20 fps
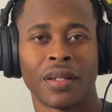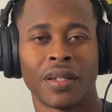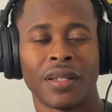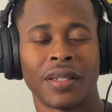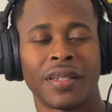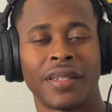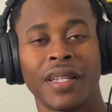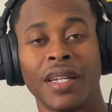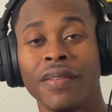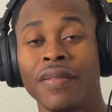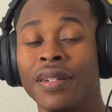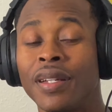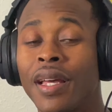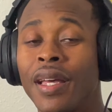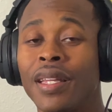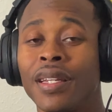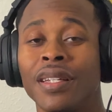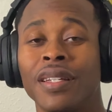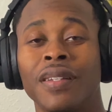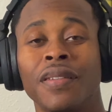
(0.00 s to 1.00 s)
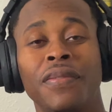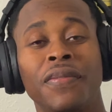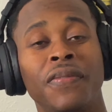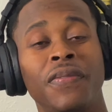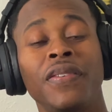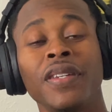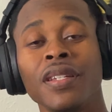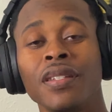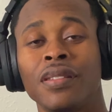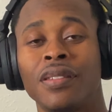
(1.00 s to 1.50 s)
Devin Haney
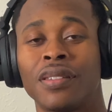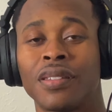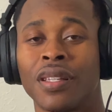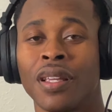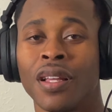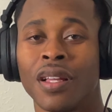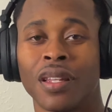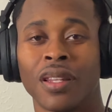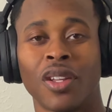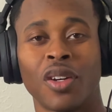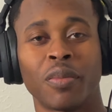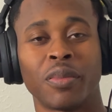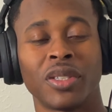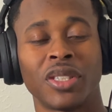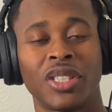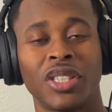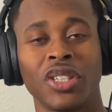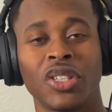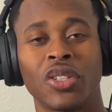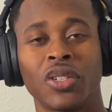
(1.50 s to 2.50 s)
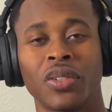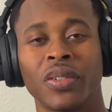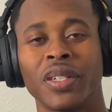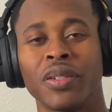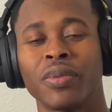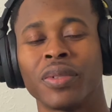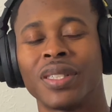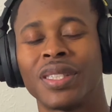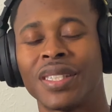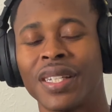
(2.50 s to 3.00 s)
defeats Lomachenko and
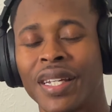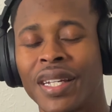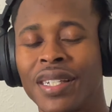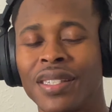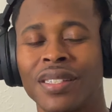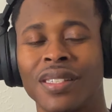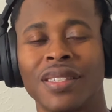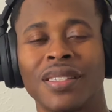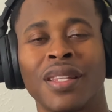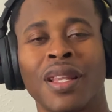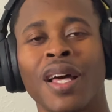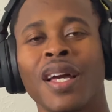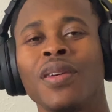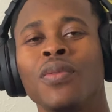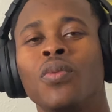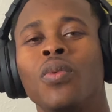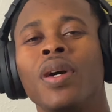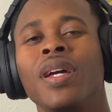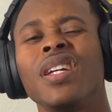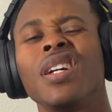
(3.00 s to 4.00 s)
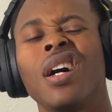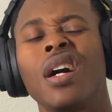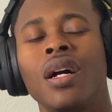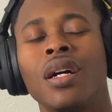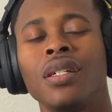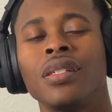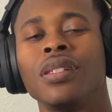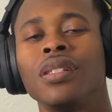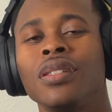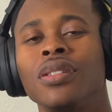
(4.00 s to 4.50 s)
retains his lightweight
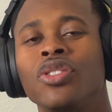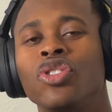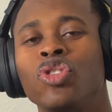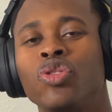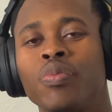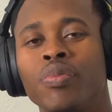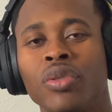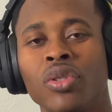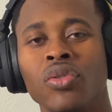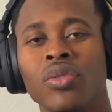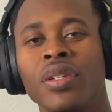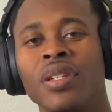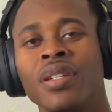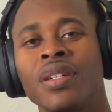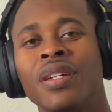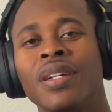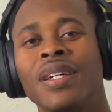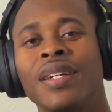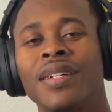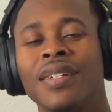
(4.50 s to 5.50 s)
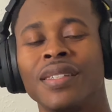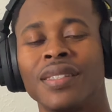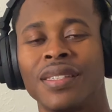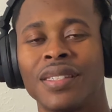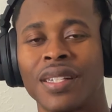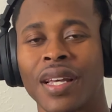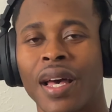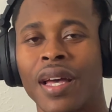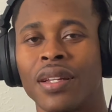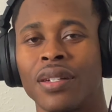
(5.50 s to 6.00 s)
undisputed
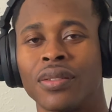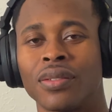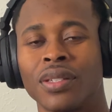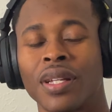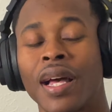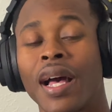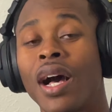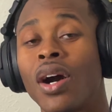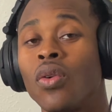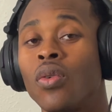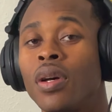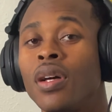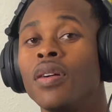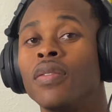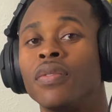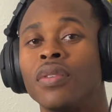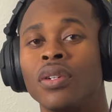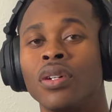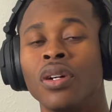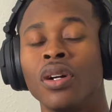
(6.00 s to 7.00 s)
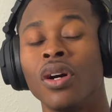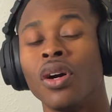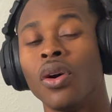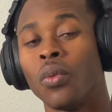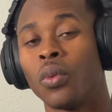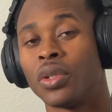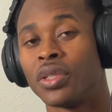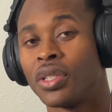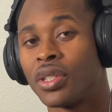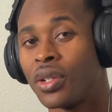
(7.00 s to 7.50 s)
titles. However,
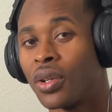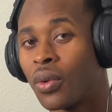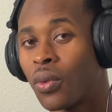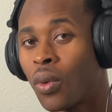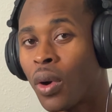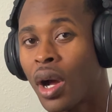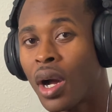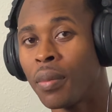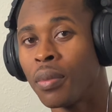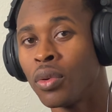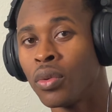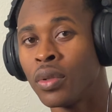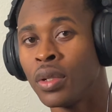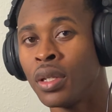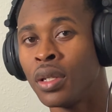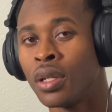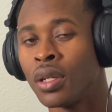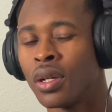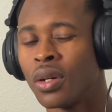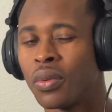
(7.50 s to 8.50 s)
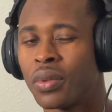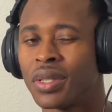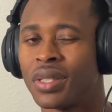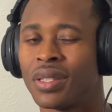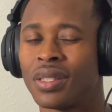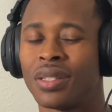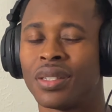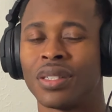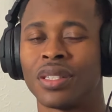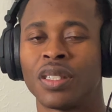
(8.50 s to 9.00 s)
was it a robbery? Was
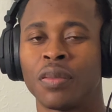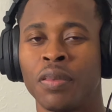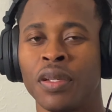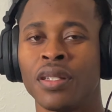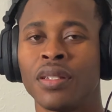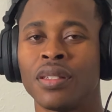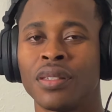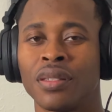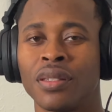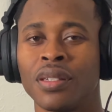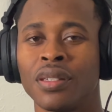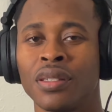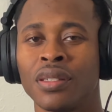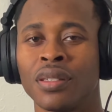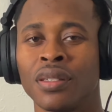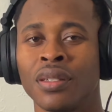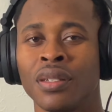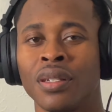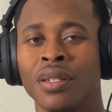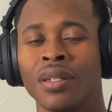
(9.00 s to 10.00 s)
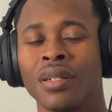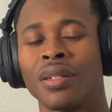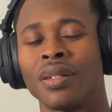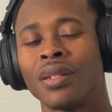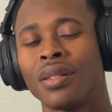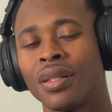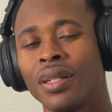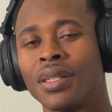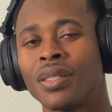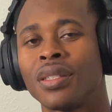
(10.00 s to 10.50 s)
it a split decision?
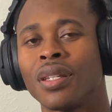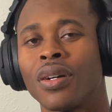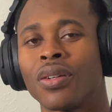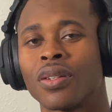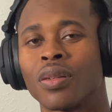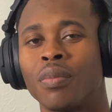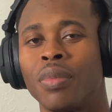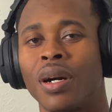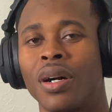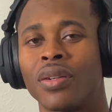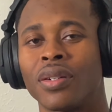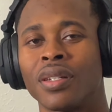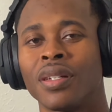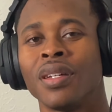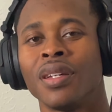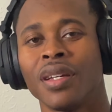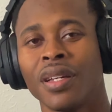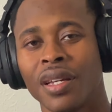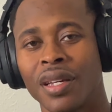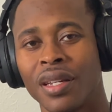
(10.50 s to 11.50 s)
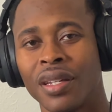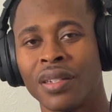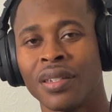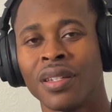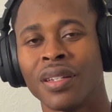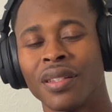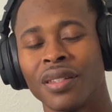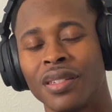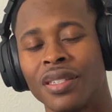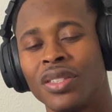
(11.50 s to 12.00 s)
Let's talk about it in
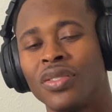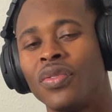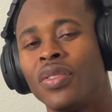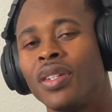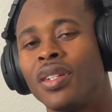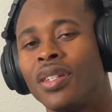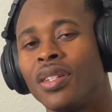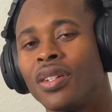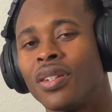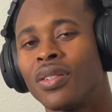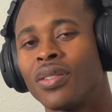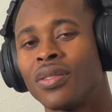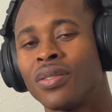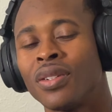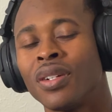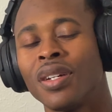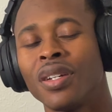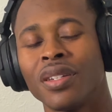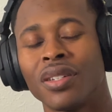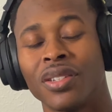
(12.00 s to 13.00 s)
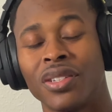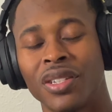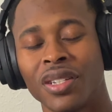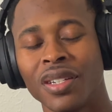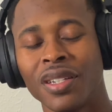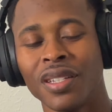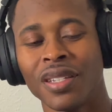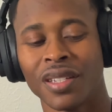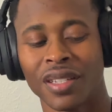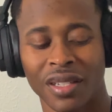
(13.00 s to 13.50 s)
this video.
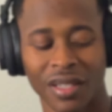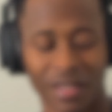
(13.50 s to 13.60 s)
Yiddy!